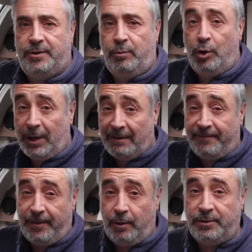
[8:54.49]
So look out
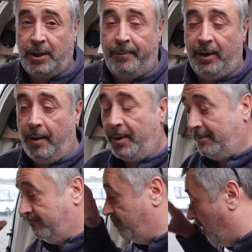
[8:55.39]
for those coming up.
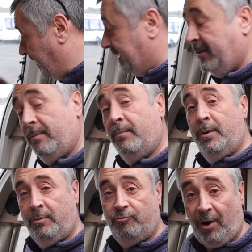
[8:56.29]
I'm writing them
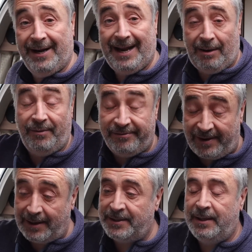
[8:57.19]
right now, in
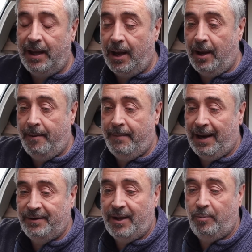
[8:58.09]
fact,
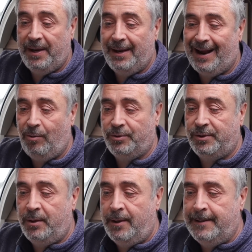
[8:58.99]
and they'll be
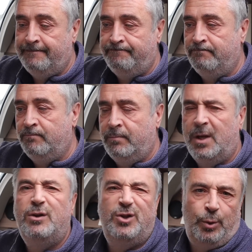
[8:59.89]
out
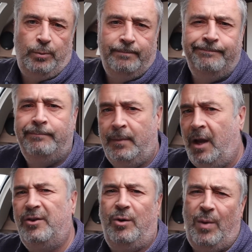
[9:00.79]
soon.
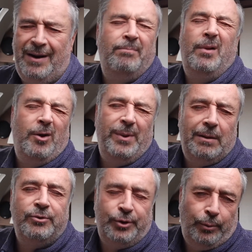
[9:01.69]
I don't know when, but they'll be
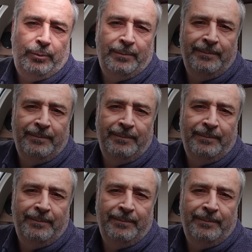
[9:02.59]
out soon.